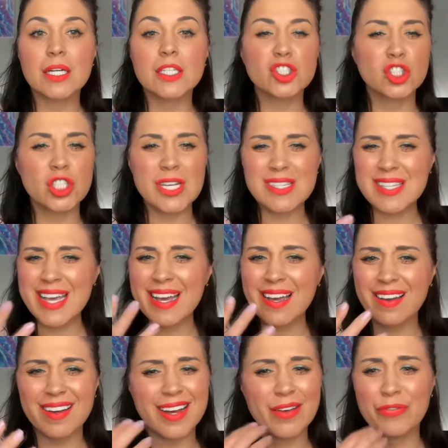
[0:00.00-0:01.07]
Just
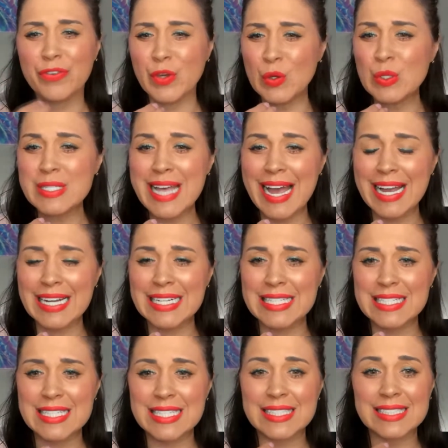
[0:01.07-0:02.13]
like a few
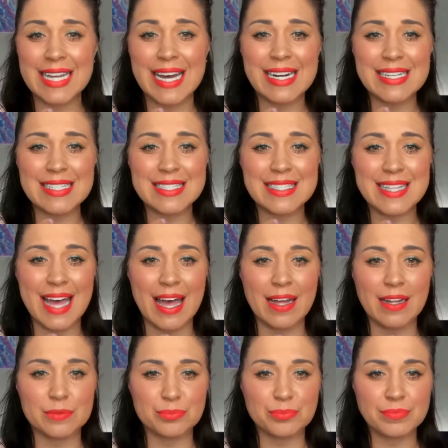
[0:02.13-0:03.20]
seconds to let it set.